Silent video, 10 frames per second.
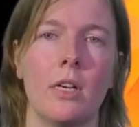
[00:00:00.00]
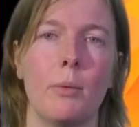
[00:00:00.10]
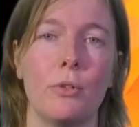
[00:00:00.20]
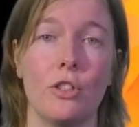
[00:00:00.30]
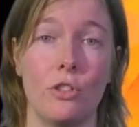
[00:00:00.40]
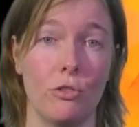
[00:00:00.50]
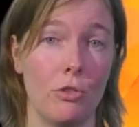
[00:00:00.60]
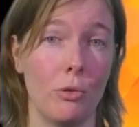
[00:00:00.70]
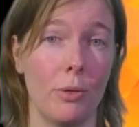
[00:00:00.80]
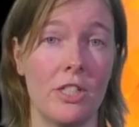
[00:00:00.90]
position
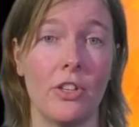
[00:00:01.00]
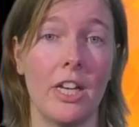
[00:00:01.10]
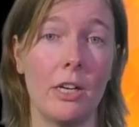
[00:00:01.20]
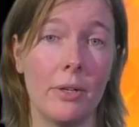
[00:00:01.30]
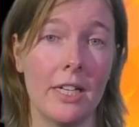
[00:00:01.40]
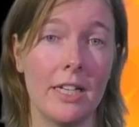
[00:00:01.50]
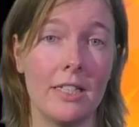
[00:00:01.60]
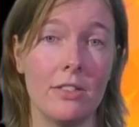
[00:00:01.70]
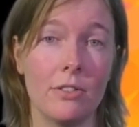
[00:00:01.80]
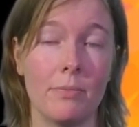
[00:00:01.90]
2 is a hearing
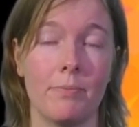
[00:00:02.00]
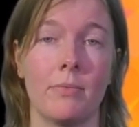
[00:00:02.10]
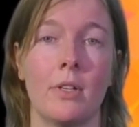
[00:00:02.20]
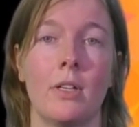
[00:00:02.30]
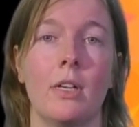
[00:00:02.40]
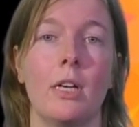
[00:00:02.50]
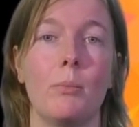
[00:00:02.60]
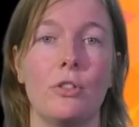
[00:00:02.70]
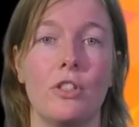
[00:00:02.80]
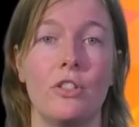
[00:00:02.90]
aid,
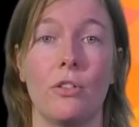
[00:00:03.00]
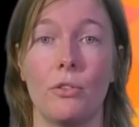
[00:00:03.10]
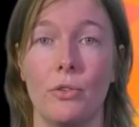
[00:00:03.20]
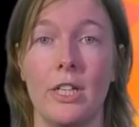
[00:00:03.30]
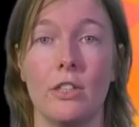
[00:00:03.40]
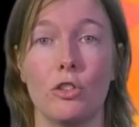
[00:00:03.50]
position 3